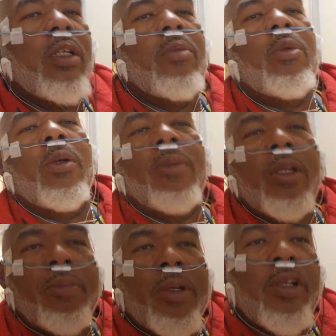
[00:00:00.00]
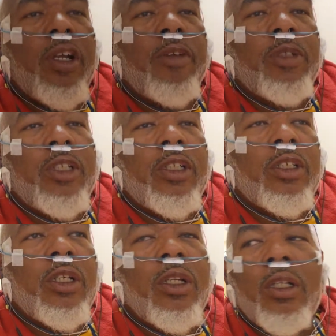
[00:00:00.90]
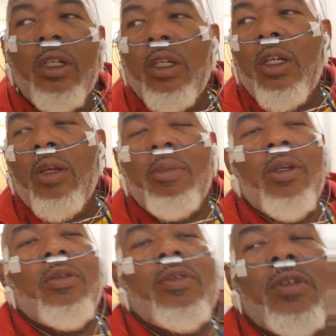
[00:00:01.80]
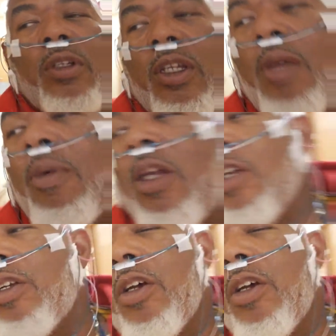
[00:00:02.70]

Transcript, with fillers: bring me up here. I was just beautiful. Come on here,